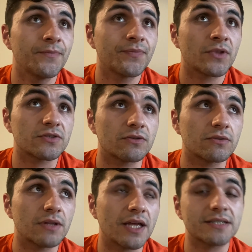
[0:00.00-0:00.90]
So
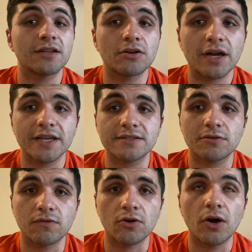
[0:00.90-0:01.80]
that's another, I guess,
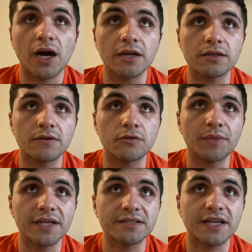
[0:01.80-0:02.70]
overall high-level
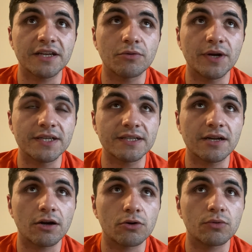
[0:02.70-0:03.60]
main takeaway is that
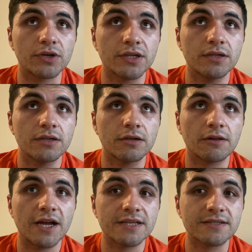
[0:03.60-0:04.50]
our rookie
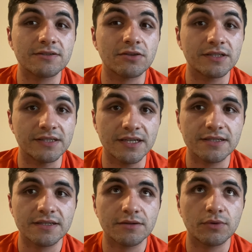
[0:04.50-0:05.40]
class is looking
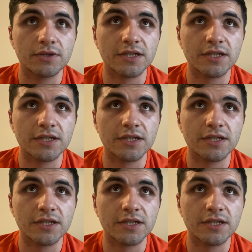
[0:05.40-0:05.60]
decent with